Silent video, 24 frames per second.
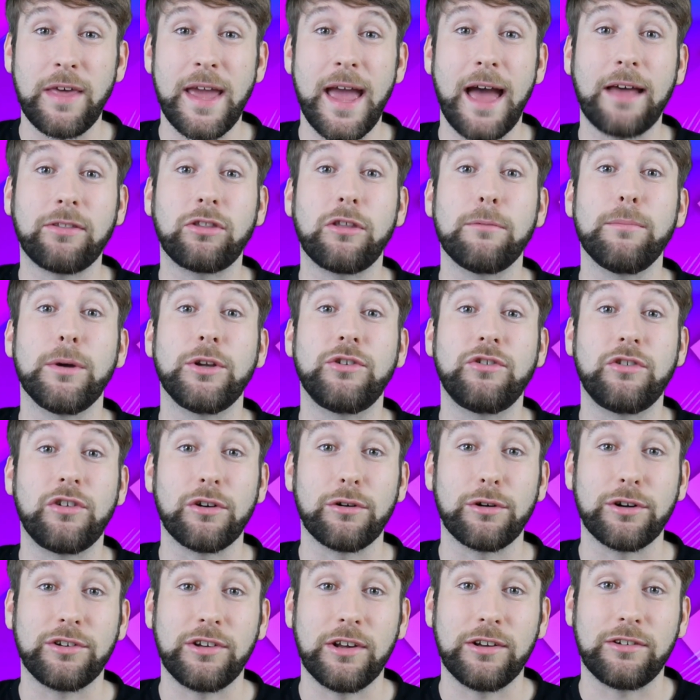they had the
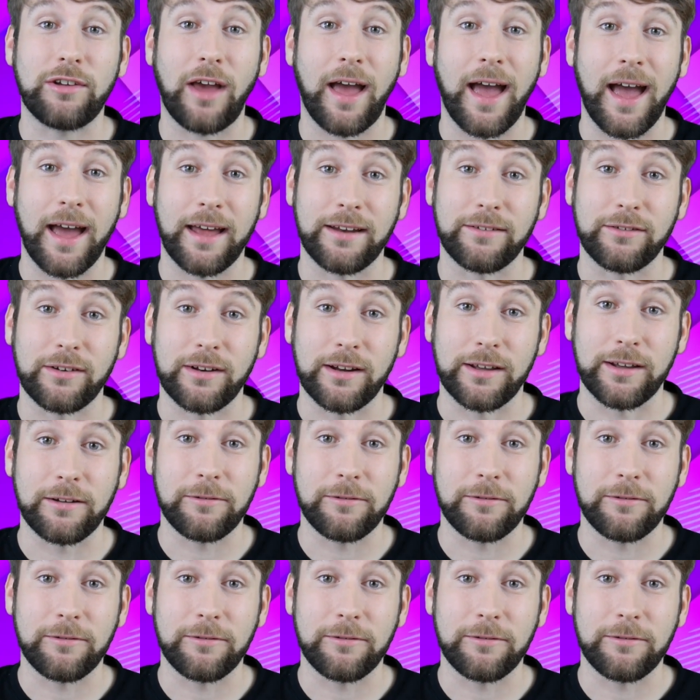maturity to handle it.